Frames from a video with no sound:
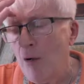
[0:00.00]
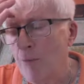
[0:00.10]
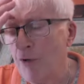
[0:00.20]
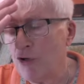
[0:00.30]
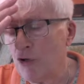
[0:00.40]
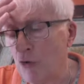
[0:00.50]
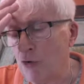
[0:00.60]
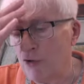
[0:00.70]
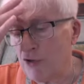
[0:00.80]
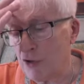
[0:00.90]
but
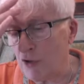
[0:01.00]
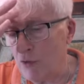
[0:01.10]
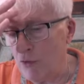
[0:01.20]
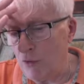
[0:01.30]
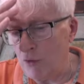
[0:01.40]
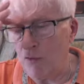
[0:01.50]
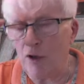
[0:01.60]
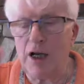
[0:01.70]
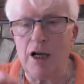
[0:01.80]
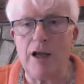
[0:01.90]
also, for
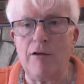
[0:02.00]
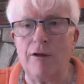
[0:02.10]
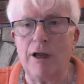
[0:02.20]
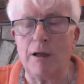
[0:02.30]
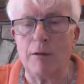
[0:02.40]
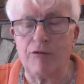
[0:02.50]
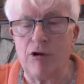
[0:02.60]
clearing